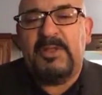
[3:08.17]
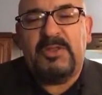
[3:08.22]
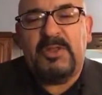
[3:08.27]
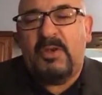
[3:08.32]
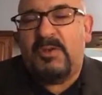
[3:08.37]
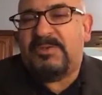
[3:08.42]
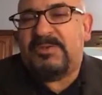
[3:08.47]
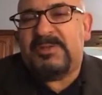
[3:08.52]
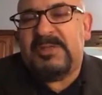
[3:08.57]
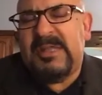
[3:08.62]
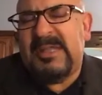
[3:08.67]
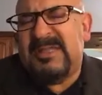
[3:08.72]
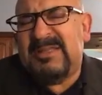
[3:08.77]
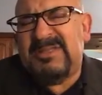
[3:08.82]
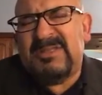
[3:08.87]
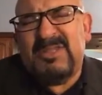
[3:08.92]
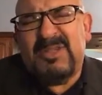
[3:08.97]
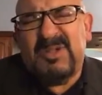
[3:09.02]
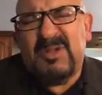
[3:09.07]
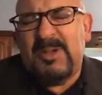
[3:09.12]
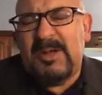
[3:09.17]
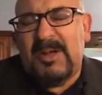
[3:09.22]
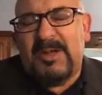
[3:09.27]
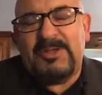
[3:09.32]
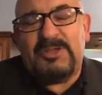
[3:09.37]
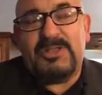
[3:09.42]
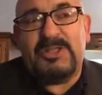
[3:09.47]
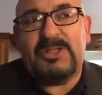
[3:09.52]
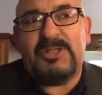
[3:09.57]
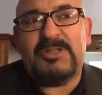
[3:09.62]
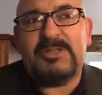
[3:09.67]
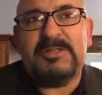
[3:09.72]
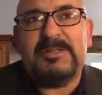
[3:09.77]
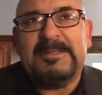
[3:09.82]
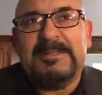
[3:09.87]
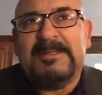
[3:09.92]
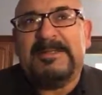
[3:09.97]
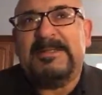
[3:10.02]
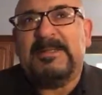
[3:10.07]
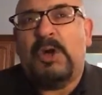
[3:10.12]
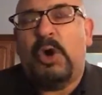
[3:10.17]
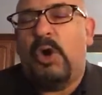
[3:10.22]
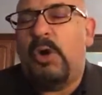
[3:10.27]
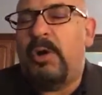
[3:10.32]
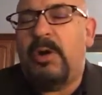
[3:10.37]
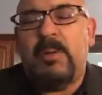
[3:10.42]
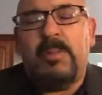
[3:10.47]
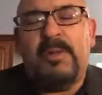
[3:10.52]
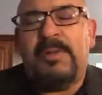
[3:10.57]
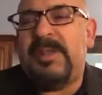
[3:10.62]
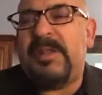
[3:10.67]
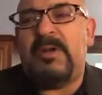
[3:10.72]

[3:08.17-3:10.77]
Those things, you know, are just horrible.